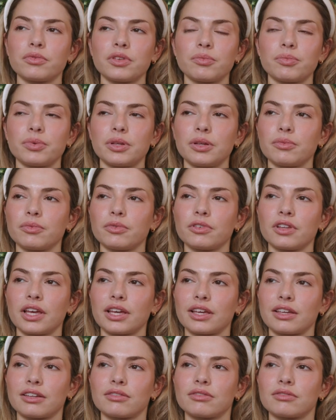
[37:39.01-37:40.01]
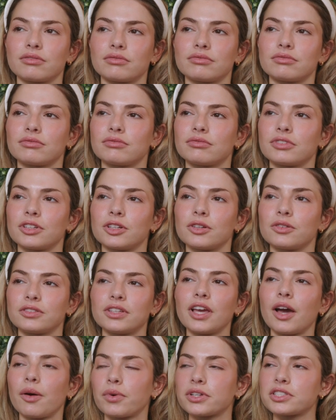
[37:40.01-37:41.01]
the people like
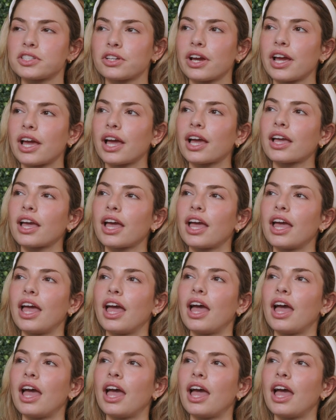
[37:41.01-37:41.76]
yeah, what's your ick?